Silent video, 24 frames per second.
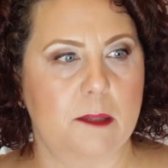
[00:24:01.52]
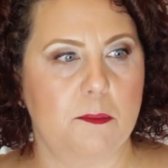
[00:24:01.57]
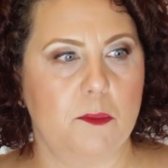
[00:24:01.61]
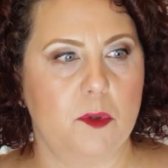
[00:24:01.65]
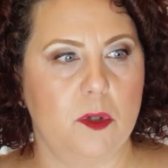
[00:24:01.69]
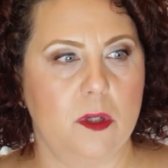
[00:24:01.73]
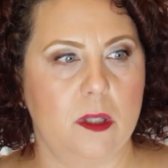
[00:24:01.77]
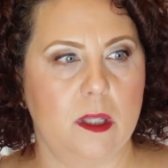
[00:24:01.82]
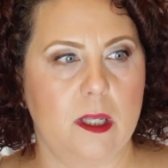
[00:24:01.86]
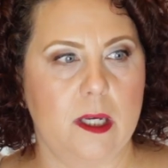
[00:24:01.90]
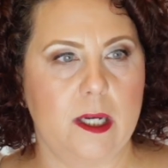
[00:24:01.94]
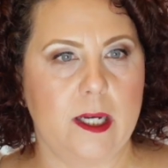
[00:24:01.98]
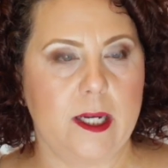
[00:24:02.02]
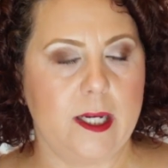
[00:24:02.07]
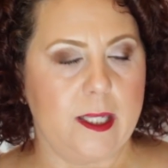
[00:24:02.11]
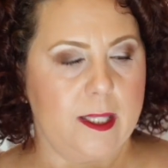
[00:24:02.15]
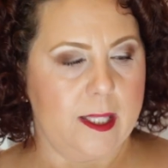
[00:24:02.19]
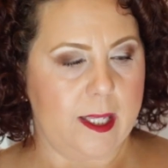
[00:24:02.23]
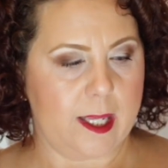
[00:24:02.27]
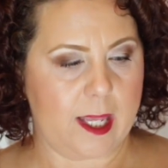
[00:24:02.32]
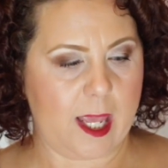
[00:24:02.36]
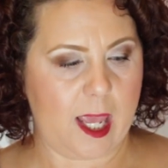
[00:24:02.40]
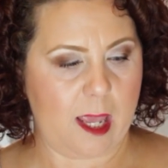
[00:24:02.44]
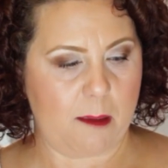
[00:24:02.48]
summer line
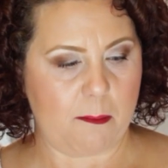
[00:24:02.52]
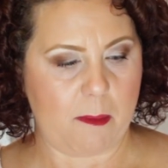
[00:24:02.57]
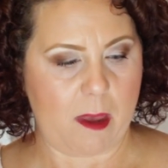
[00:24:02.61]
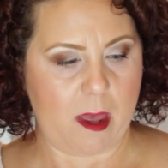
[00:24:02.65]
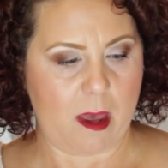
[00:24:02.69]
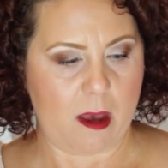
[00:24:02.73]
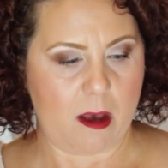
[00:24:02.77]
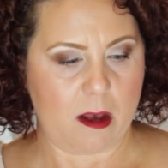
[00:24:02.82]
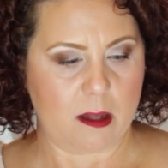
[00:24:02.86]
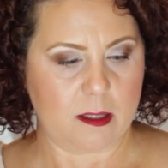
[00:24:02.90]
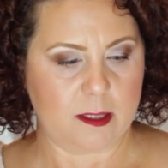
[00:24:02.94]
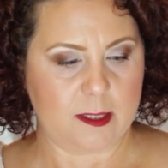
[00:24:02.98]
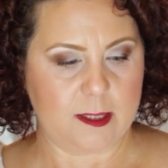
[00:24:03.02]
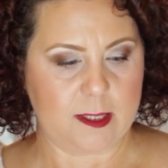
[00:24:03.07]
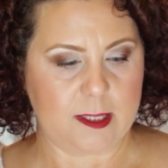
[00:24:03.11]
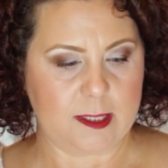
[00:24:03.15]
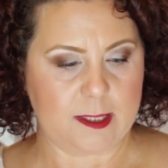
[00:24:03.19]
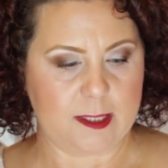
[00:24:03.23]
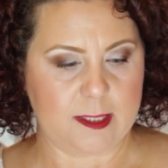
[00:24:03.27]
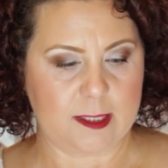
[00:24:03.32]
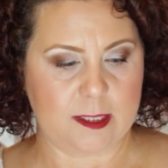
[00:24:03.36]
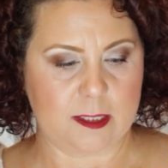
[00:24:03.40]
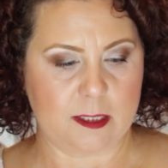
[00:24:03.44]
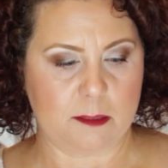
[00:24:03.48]
that came out?
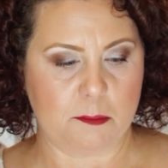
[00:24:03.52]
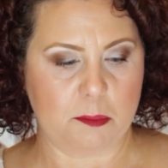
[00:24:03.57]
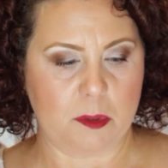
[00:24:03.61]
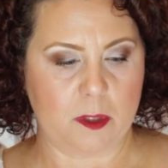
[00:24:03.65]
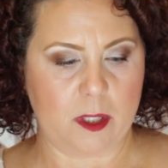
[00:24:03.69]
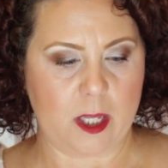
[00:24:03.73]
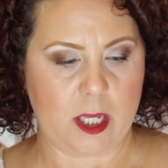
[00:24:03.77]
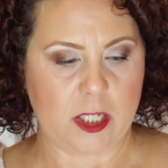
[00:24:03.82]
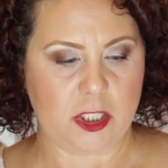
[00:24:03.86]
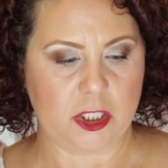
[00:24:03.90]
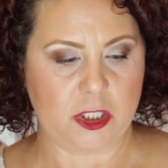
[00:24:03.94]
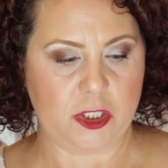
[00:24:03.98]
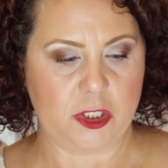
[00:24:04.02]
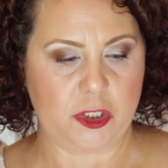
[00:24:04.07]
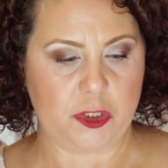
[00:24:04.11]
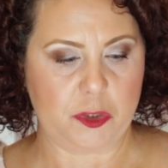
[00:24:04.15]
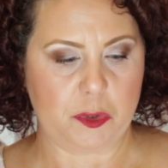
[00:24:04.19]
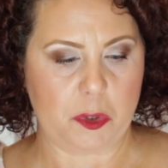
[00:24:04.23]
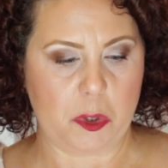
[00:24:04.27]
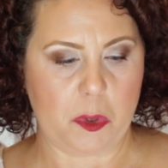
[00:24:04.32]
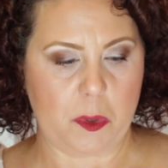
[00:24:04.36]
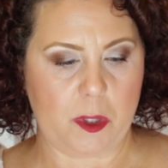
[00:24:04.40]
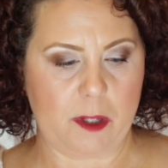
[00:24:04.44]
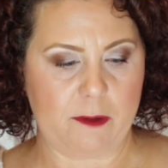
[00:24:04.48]
This is the Blush
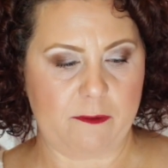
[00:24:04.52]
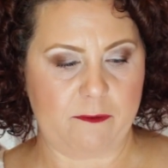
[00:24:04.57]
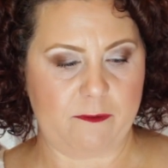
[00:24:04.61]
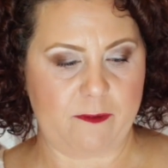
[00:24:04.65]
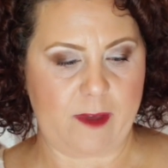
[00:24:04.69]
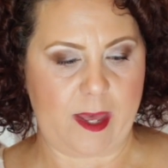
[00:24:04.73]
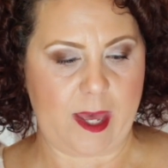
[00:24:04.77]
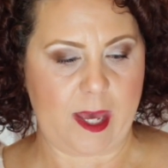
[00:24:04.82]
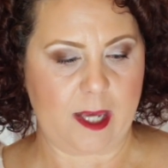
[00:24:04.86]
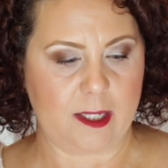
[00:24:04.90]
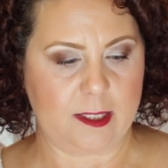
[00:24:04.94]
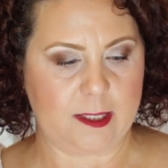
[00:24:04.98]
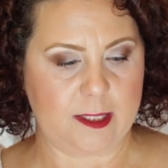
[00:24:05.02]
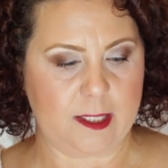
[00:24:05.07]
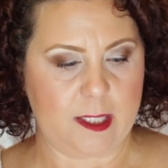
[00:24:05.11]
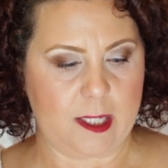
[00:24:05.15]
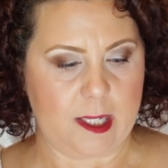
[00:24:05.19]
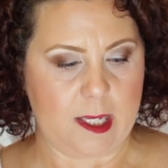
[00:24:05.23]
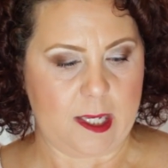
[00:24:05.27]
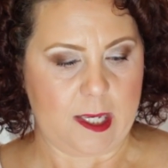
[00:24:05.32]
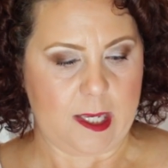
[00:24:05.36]
Duo Effect